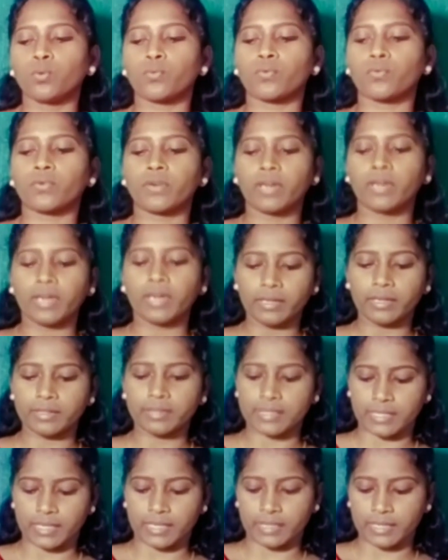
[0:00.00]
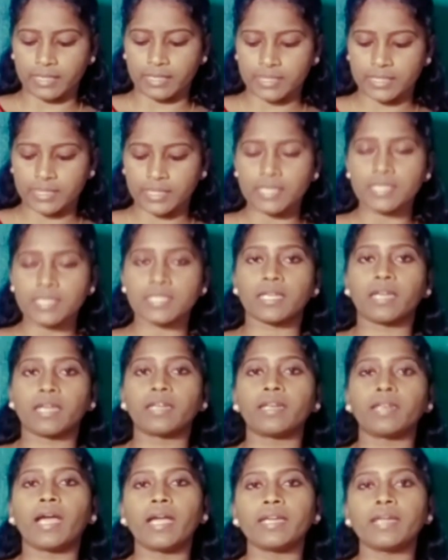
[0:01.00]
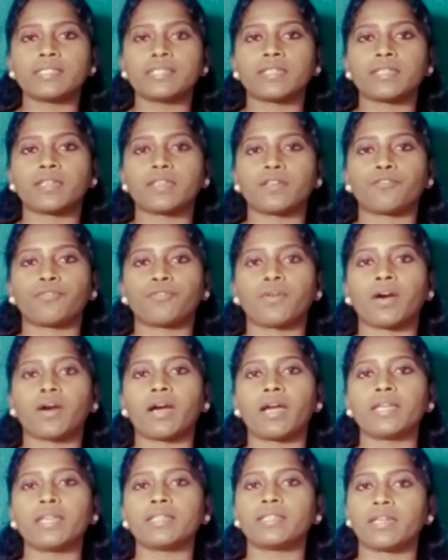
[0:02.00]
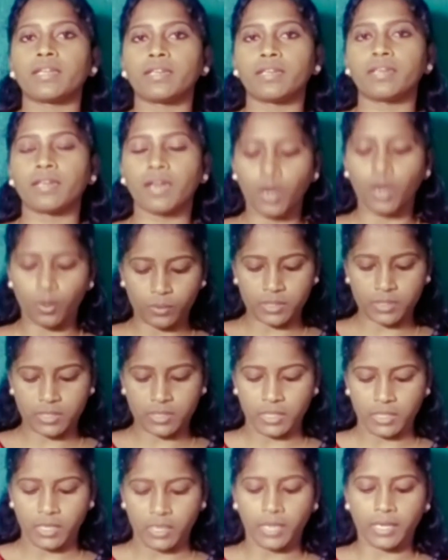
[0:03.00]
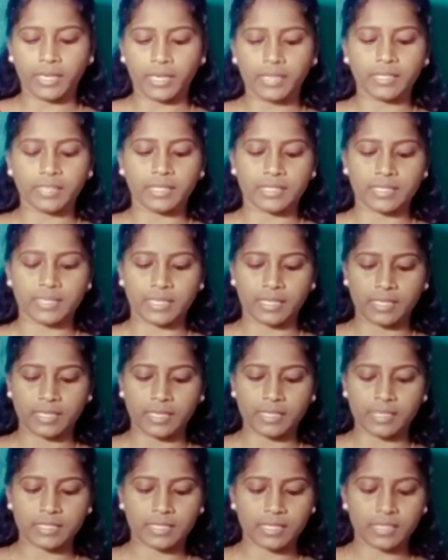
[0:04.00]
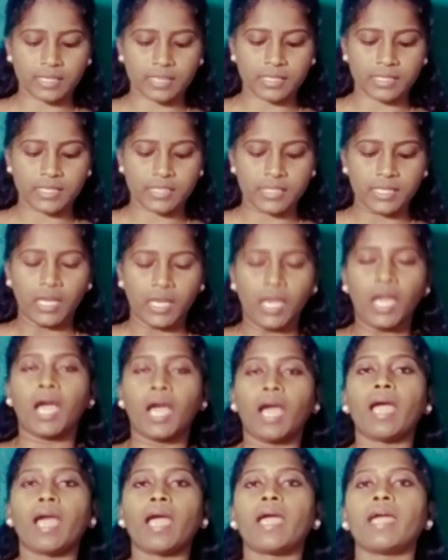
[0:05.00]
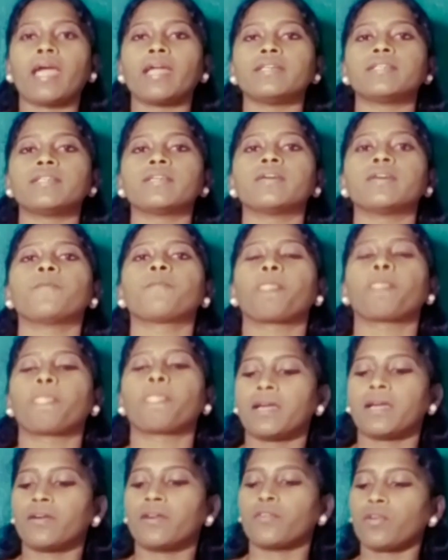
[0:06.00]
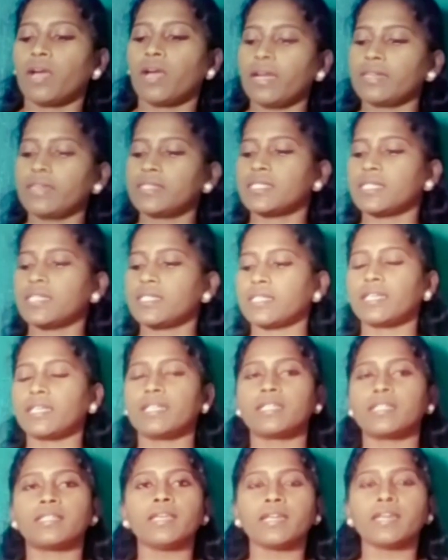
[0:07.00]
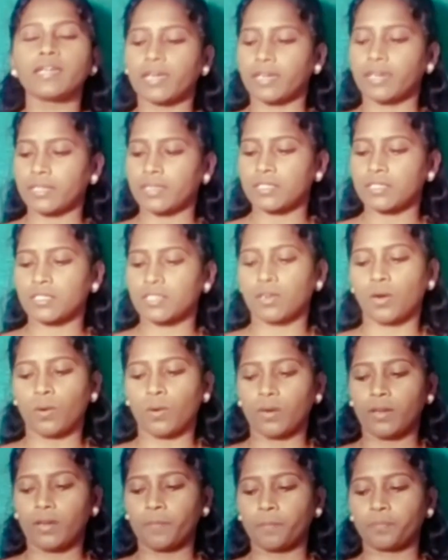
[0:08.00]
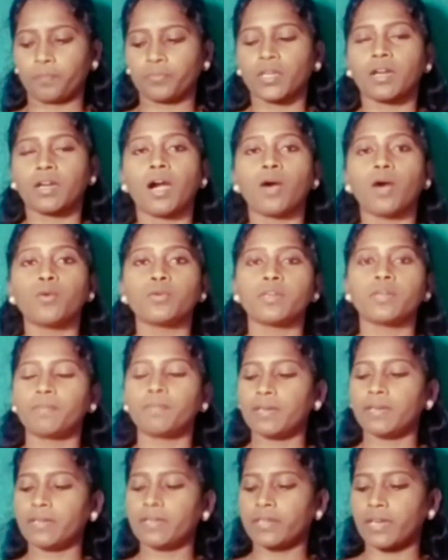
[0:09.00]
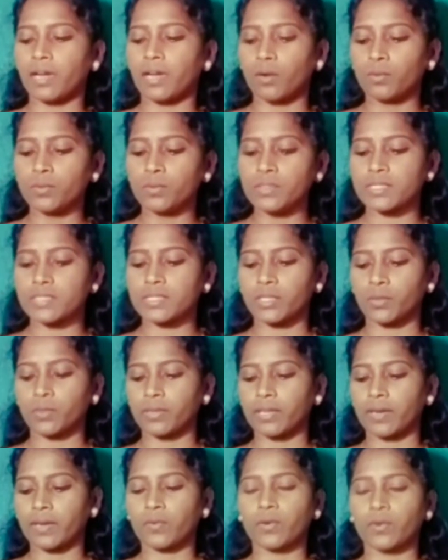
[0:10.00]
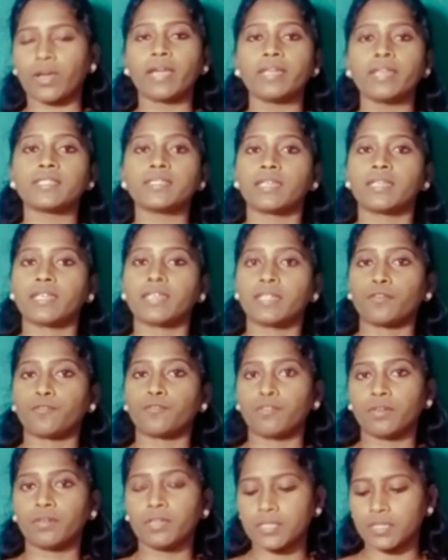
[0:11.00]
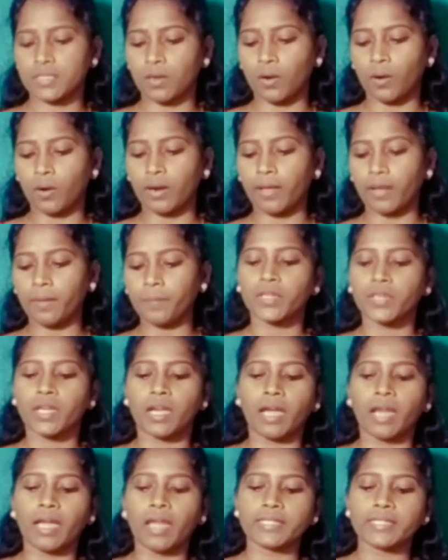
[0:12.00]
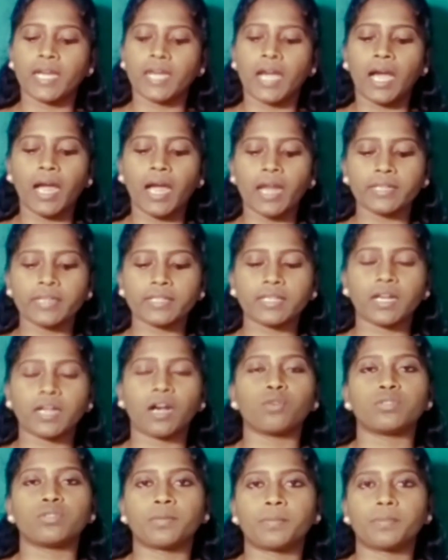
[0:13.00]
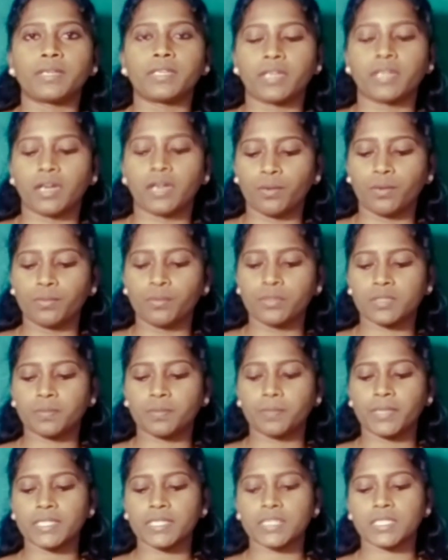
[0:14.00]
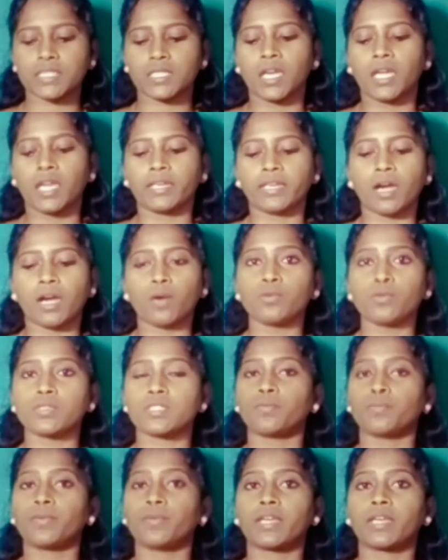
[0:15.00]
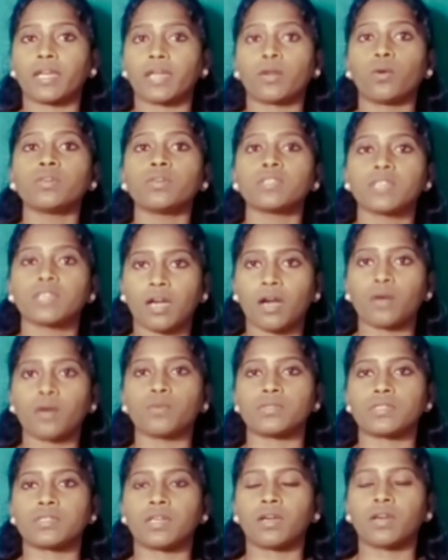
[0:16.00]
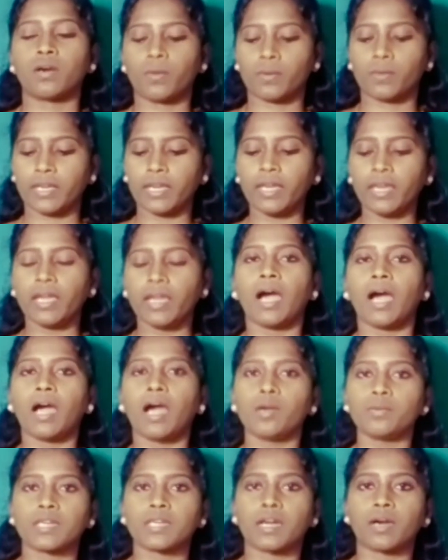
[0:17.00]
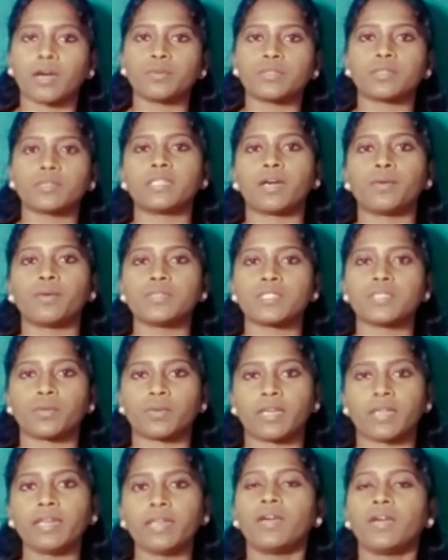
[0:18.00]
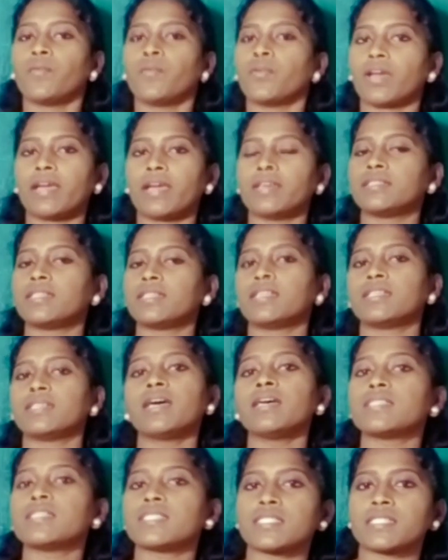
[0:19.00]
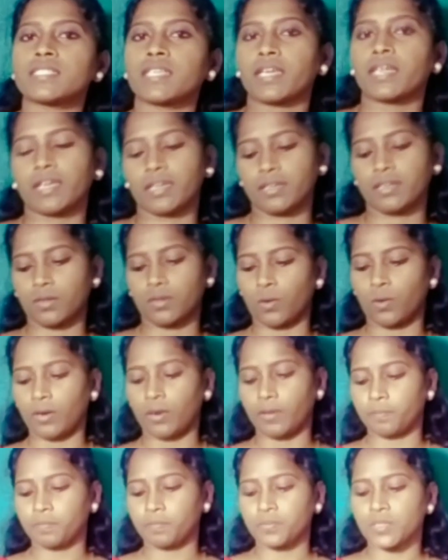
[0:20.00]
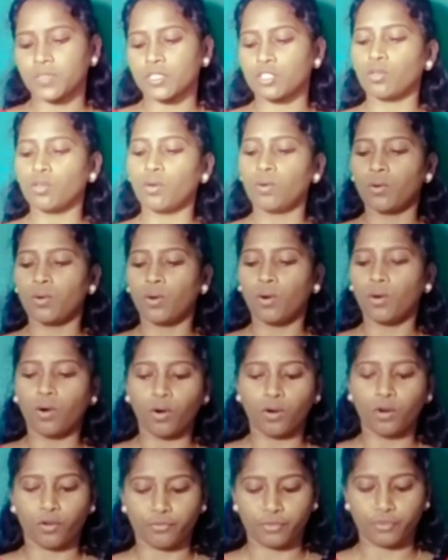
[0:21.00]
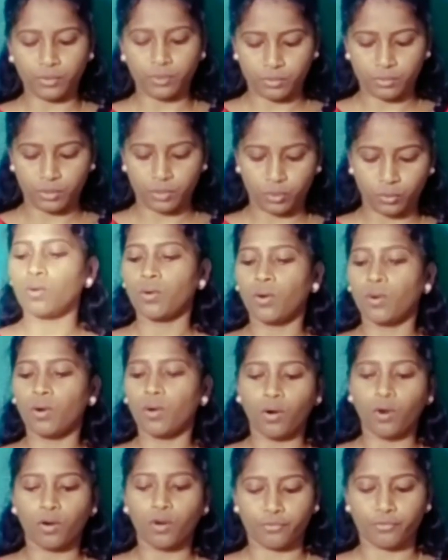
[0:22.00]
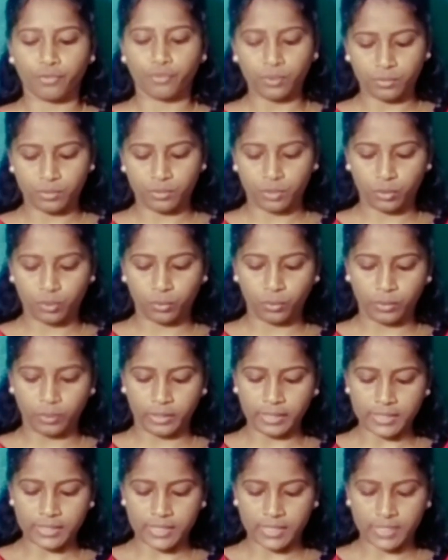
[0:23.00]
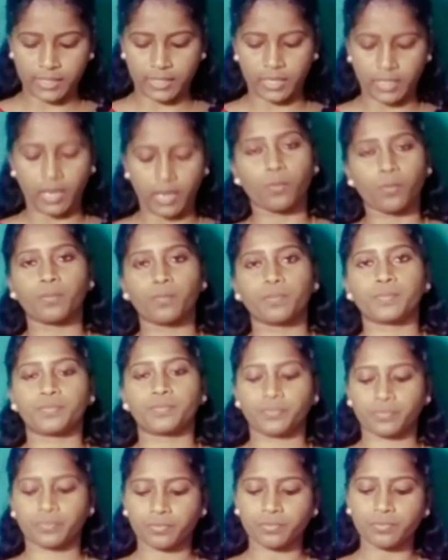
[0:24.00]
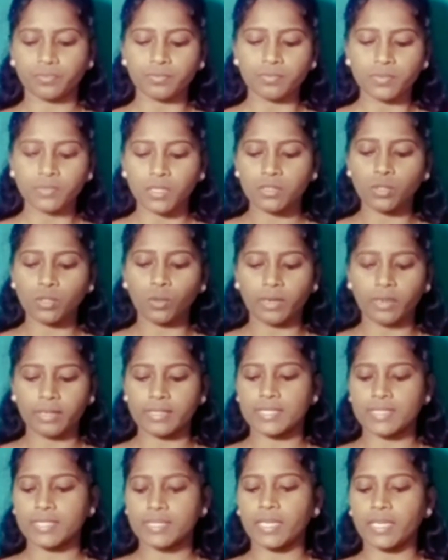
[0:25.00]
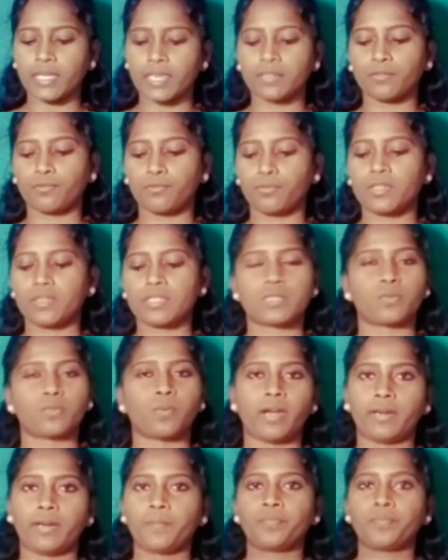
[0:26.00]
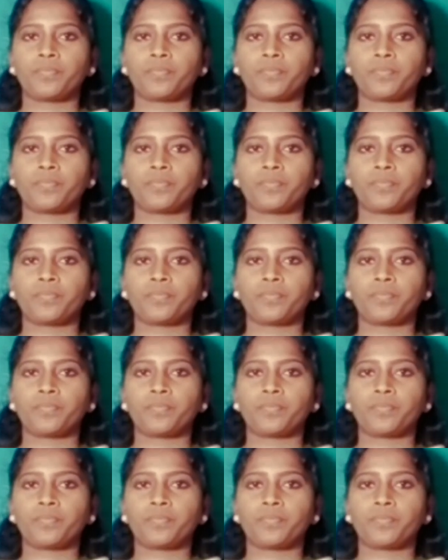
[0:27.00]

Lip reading: you read the sentences and identify the nouns in the sentences and write it in the correct column. Countable nouns you can write in the first column, and uncountable nouns means nouns we cannot count. Okay, uncountable nouns you can write in the second column. So all of you do it now. So let us see the first one.